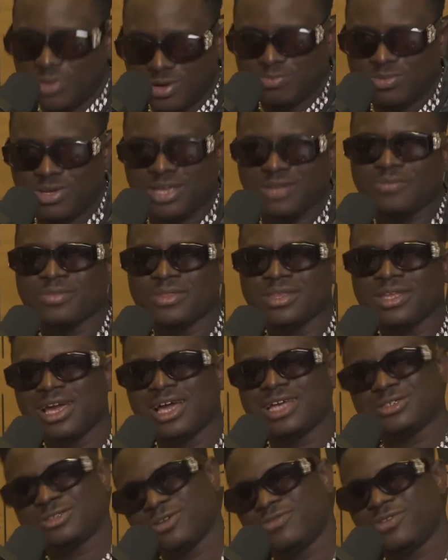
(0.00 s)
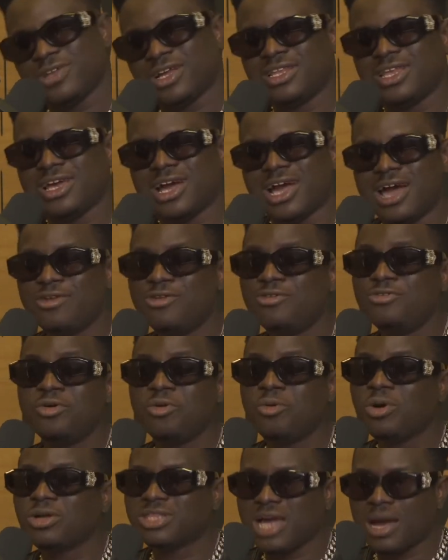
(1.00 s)
me and stuff like that. I don't know
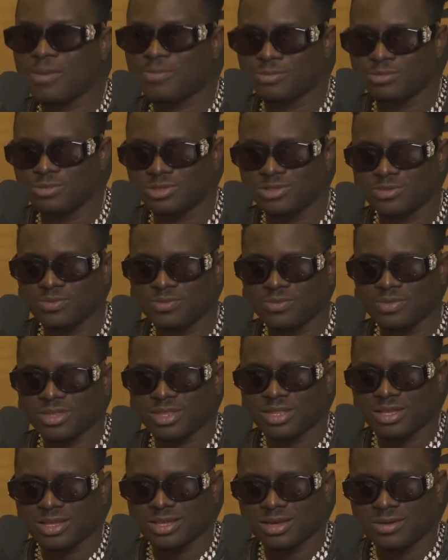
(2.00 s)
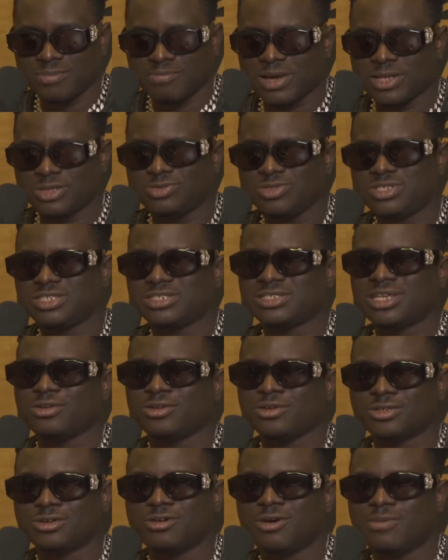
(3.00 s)
what happened. My twin sister
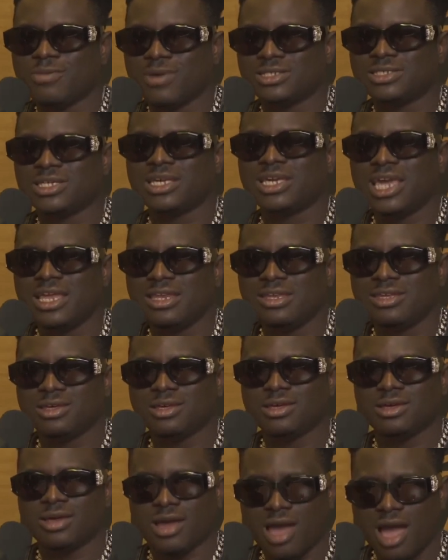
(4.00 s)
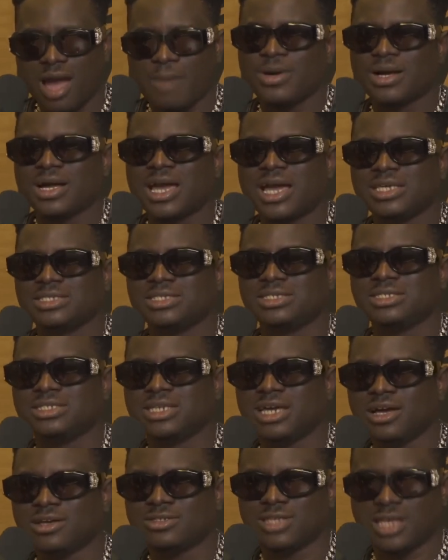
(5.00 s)
just called me and said, Kenny, Amaka is in the
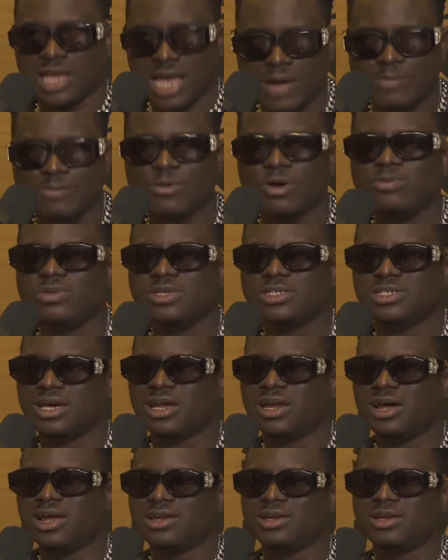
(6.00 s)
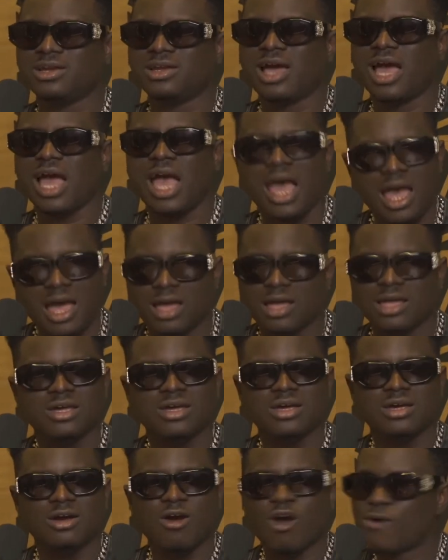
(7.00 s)
house and mommy is around.
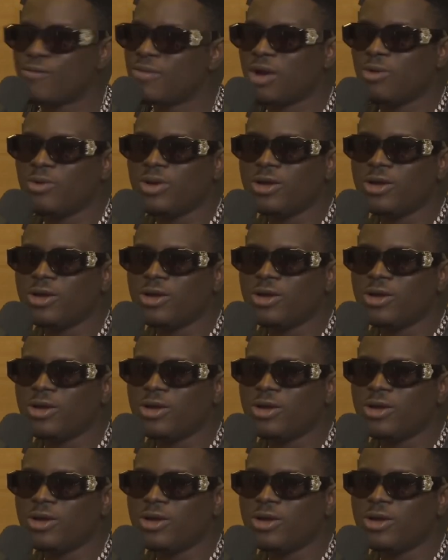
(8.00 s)
On my way